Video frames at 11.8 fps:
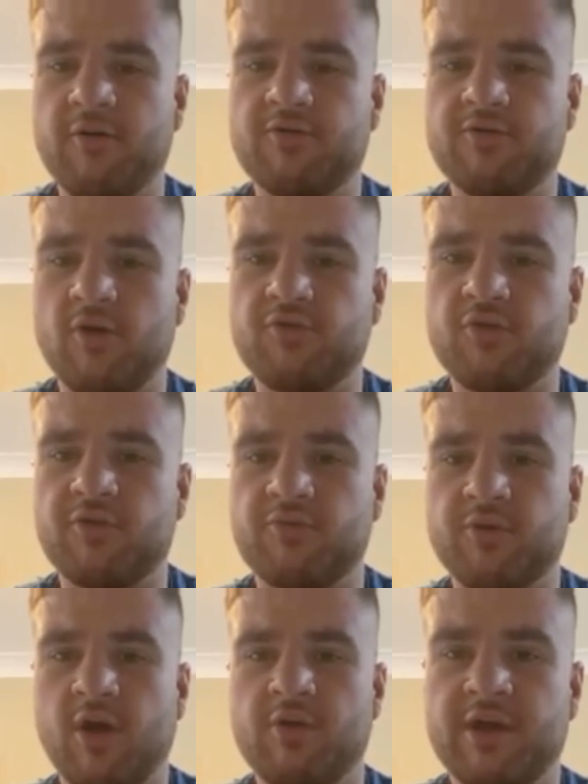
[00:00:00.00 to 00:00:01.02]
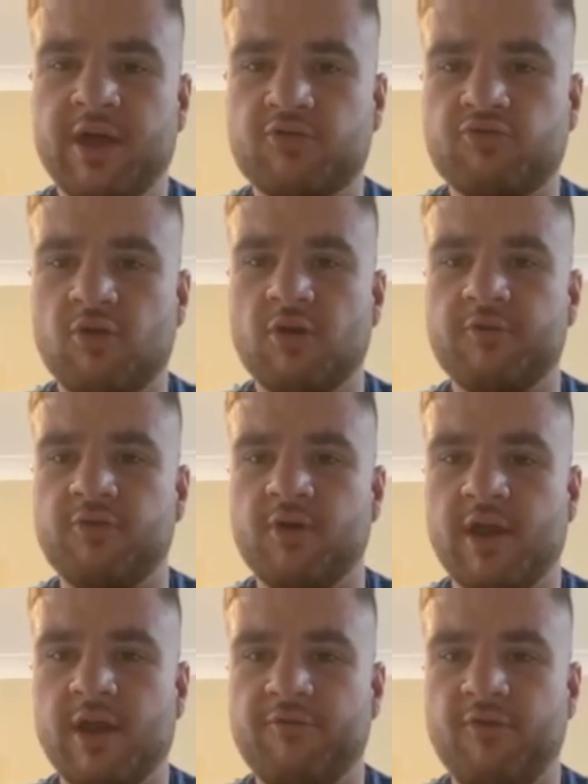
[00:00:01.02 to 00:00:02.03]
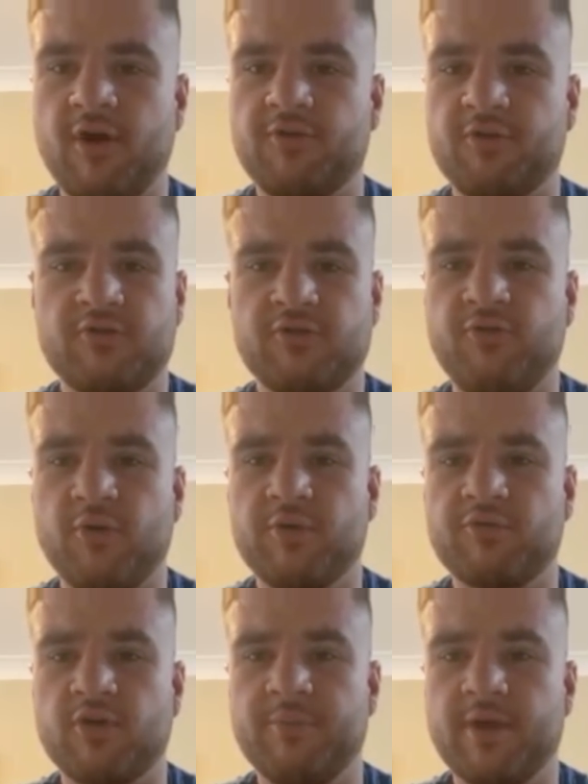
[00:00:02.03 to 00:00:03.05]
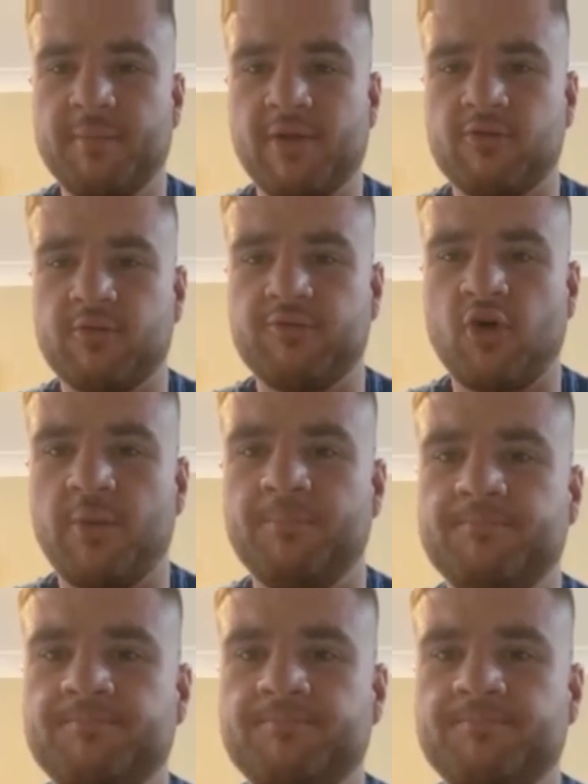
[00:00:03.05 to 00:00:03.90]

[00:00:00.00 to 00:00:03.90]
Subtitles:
and Joe Joyce would only get stronger throughout that fight. So I just thought it was going to be a matter of time.